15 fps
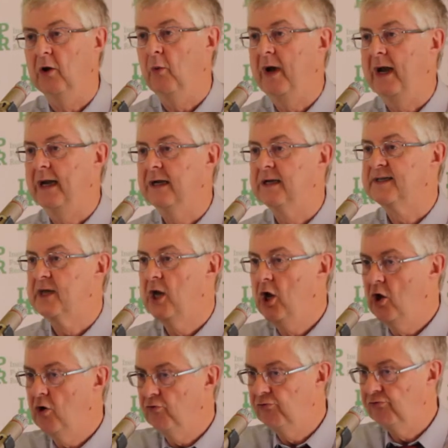
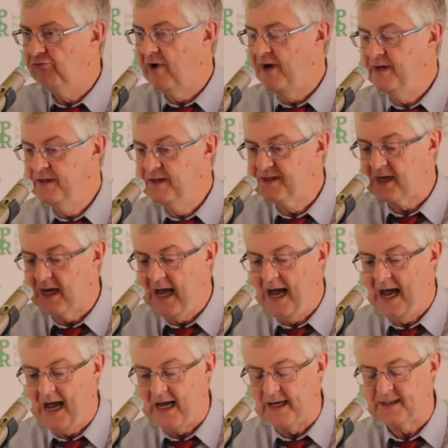Wales runs
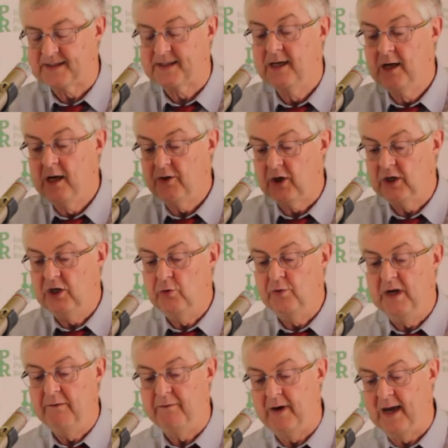as the
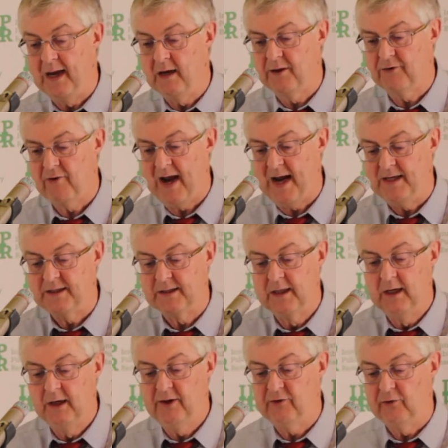unifying thread
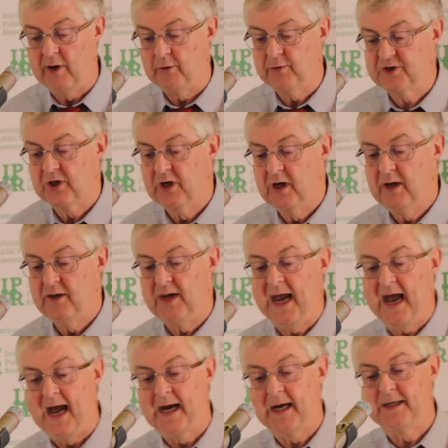throughout the
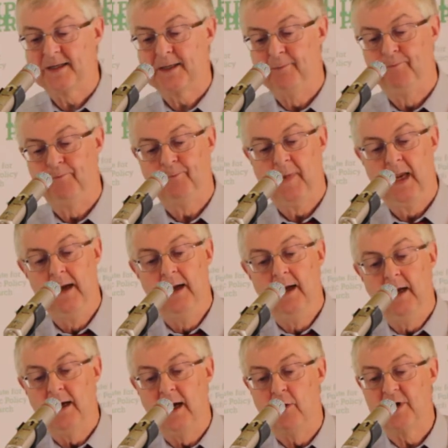Act.
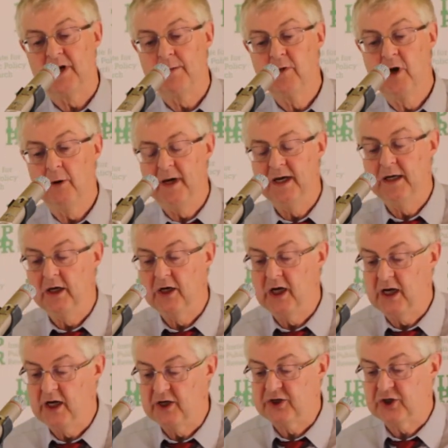Now, what I'm going
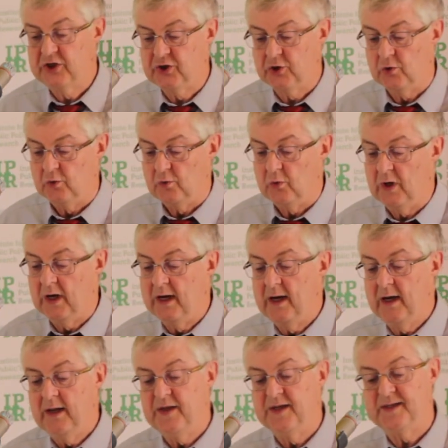to do
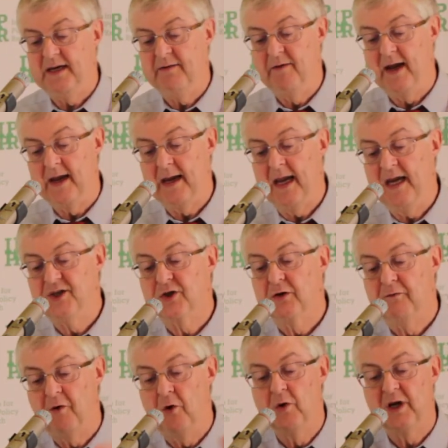this evening is to
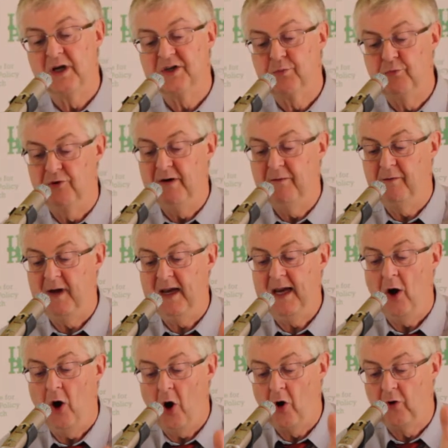focus
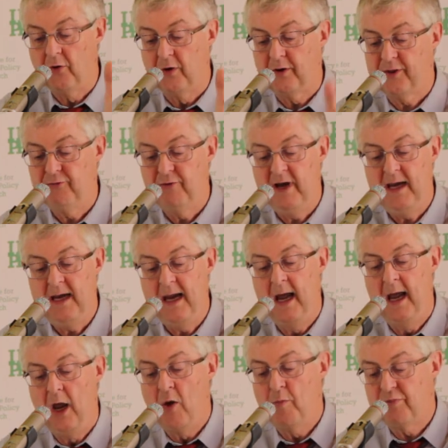briefly on three
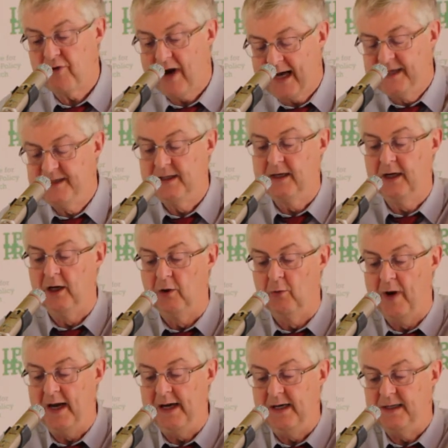practical
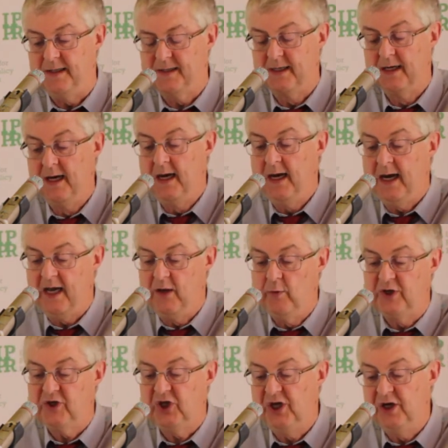ways in
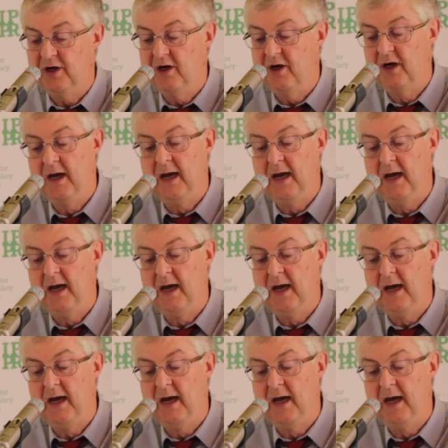which here